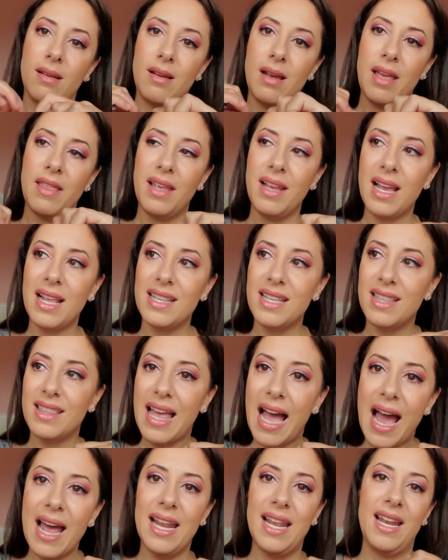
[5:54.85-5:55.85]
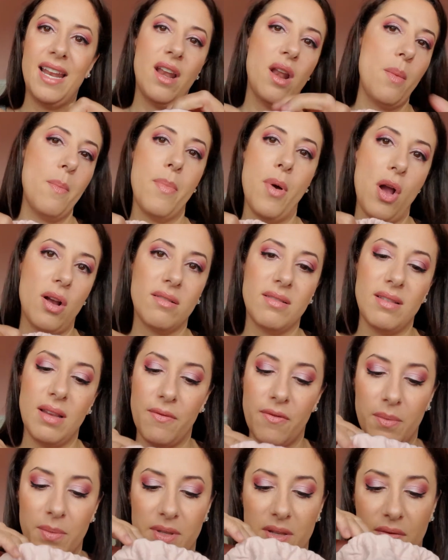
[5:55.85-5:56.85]
I think I did that in an unboxing
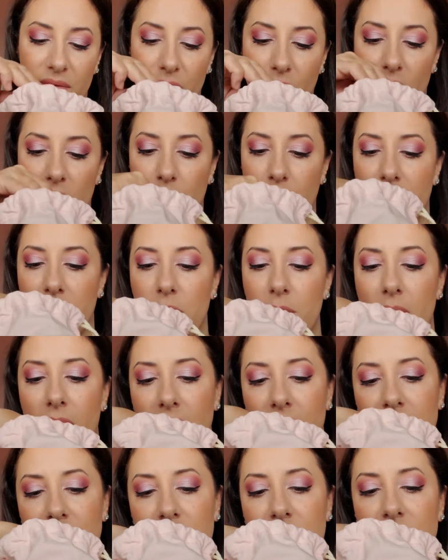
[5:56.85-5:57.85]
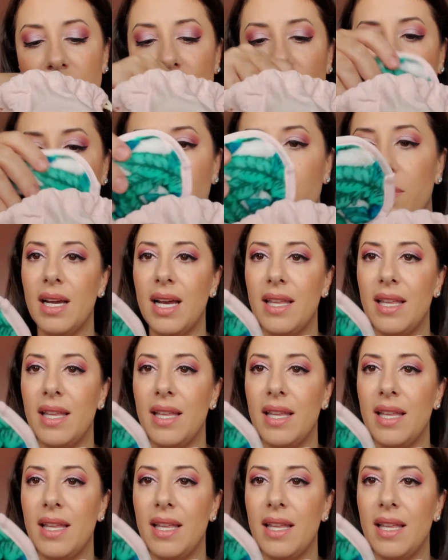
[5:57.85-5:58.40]
from Sephora with you guys too.